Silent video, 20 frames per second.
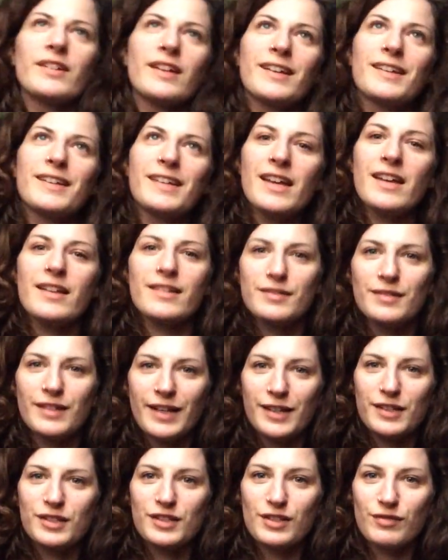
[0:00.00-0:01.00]
Like, yes,
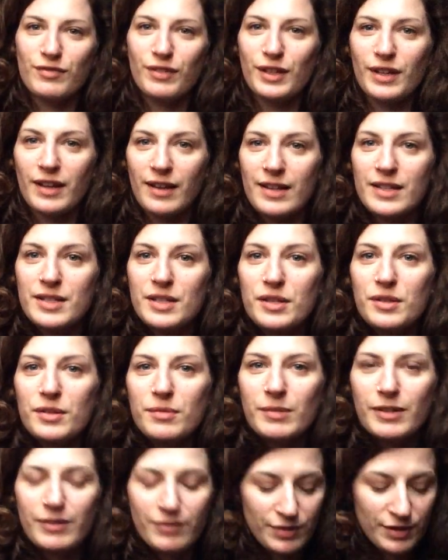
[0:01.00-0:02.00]
like just fucking listen to
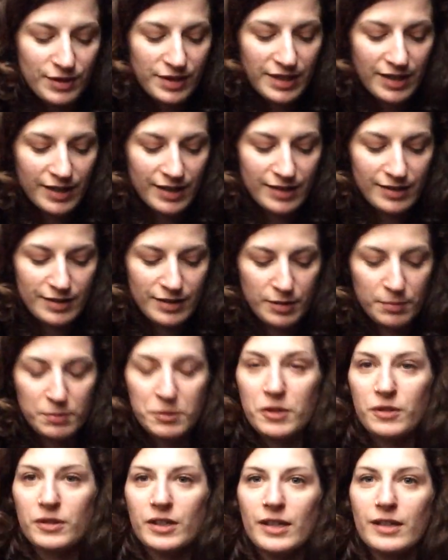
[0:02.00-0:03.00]
me for a second, stop
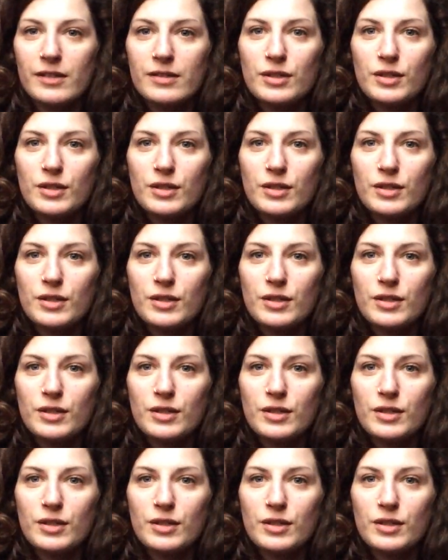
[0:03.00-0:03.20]
talking,